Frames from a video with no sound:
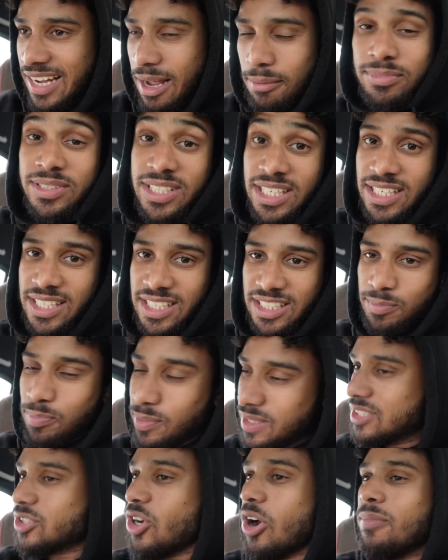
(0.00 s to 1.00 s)
I'm serious.
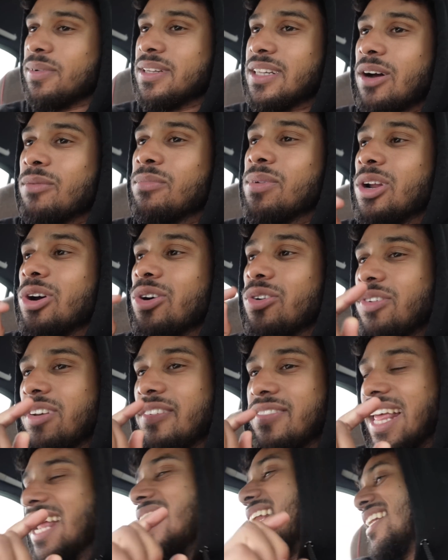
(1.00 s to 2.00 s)
Please comment down below
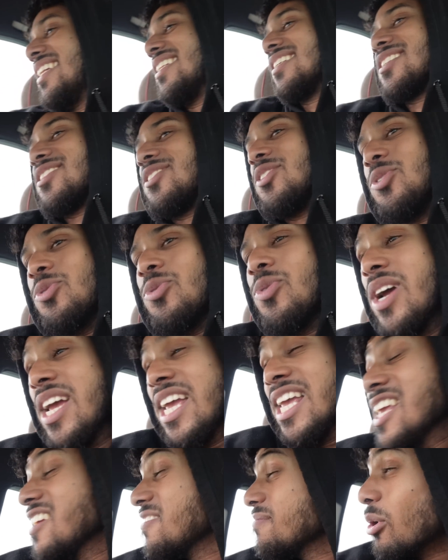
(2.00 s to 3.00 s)
if that interests you.
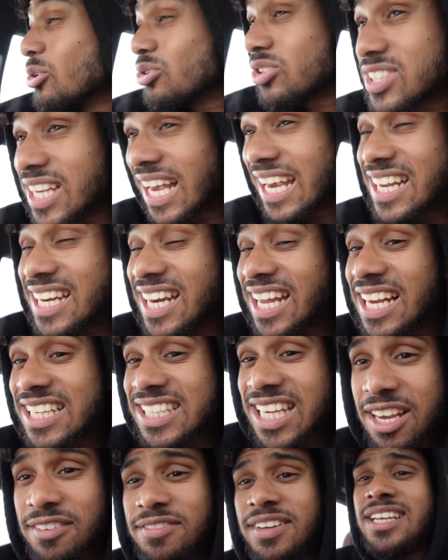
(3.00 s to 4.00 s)
If motorcycling has
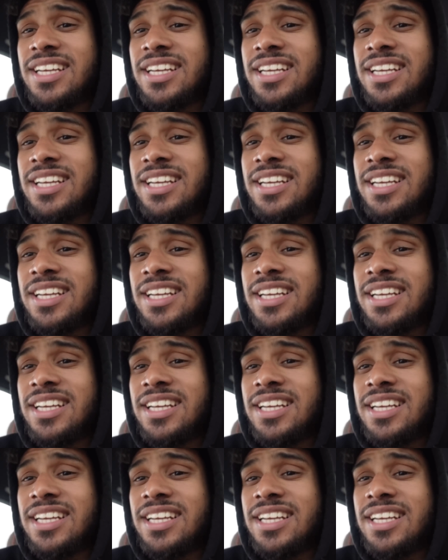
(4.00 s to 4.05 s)
ever